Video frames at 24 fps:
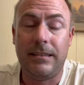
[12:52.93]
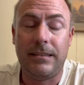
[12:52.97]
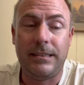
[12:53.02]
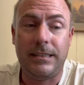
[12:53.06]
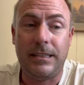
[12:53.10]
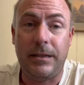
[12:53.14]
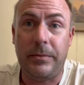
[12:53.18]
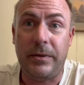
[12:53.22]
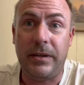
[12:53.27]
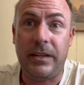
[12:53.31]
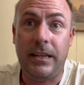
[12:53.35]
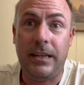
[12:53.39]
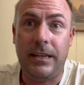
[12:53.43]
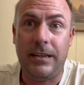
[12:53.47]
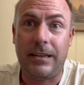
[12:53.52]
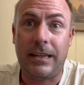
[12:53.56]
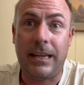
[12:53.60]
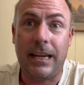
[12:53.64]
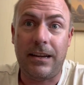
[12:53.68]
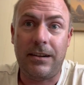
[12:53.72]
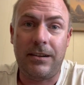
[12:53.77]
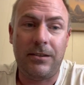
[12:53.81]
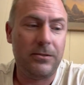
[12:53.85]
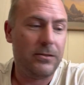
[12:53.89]
Kippy,
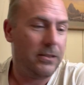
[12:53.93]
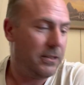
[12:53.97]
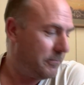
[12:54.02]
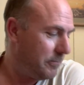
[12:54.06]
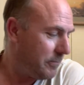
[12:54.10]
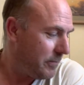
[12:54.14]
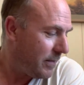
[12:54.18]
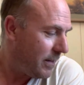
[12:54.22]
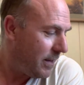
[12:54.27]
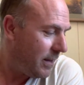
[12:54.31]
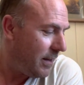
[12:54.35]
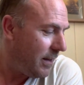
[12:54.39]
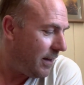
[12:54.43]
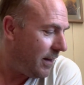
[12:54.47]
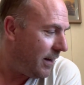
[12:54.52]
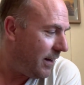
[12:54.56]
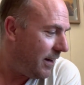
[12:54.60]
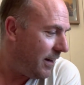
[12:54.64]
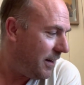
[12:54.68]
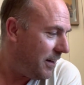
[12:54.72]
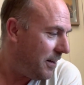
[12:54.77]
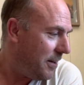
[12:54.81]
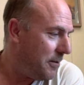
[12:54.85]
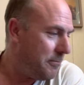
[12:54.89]
getting old.
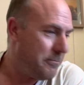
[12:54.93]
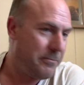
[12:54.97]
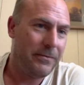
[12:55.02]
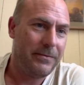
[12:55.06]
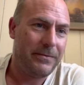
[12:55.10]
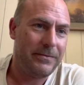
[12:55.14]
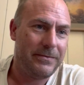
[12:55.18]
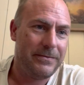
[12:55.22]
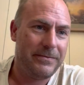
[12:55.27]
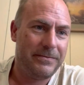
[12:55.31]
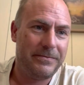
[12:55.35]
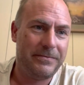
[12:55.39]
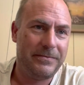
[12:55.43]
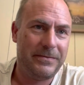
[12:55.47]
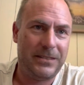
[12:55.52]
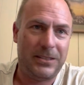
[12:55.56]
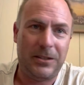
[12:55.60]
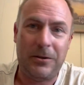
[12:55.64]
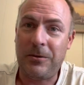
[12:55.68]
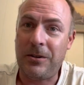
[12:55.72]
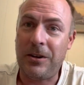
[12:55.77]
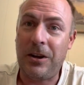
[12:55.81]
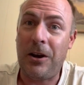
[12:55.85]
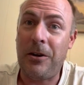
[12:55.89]
Um, so
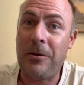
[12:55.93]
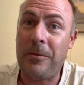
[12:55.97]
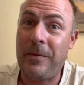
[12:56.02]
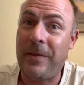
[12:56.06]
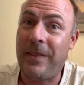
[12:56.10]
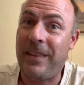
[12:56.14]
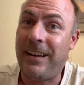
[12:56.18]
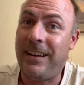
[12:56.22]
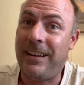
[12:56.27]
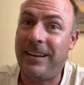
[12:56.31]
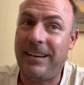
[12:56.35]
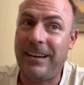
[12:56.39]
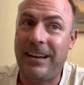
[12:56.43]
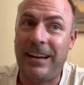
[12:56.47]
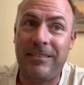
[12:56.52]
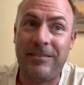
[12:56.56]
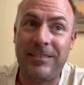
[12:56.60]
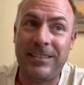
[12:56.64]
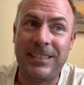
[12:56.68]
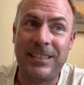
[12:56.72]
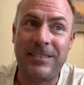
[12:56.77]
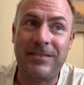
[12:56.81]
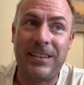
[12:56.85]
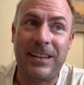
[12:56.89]
I'm going to open that. I
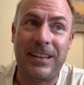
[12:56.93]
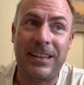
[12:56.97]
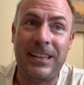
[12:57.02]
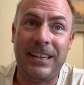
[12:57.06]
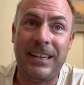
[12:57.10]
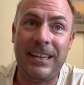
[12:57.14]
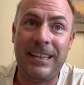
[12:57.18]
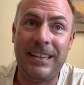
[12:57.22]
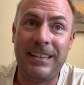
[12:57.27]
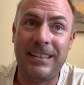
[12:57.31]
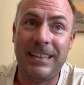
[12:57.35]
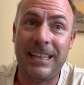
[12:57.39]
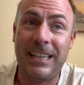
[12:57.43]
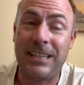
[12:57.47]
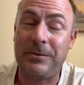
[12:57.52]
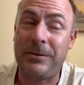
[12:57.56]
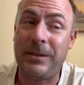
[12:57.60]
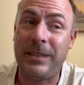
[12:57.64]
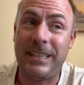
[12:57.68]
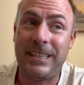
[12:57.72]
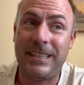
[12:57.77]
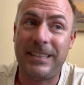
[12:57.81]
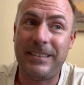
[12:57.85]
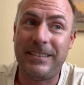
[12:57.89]
received that the last
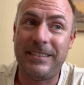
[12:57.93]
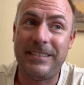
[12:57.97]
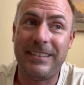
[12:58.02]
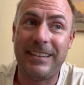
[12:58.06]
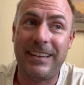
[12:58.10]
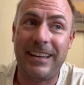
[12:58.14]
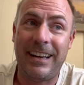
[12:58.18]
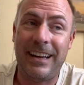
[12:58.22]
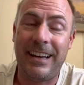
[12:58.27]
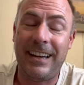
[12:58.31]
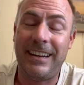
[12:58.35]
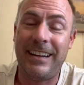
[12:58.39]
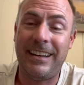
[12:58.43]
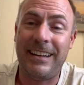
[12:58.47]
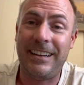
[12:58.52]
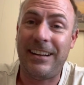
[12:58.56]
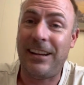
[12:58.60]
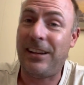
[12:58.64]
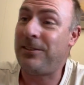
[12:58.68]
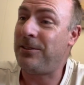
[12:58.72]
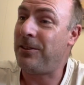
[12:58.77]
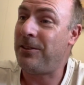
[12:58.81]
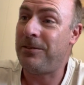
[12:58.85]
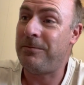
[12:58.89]
week and
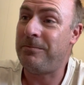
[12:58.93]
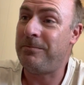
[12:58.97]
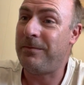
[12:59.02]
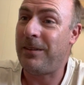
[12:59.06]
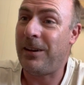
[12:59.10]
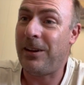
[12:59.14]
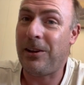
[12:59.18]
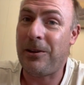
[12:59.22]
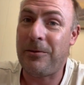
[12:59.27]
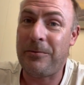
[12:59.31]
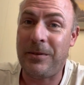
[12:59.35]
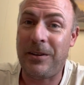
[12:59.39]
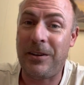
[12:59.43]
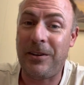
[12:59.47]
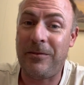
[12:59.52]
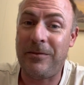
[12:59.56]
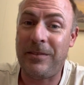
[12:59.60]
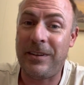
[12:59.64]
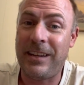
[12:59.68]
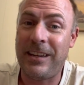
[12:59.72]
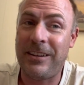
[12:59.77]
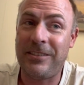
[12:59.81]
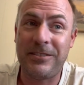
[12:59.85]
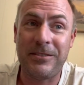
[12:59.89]
I told them I'll open it on
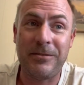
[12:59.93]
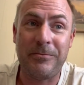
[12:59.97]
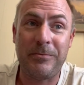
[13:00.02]
video so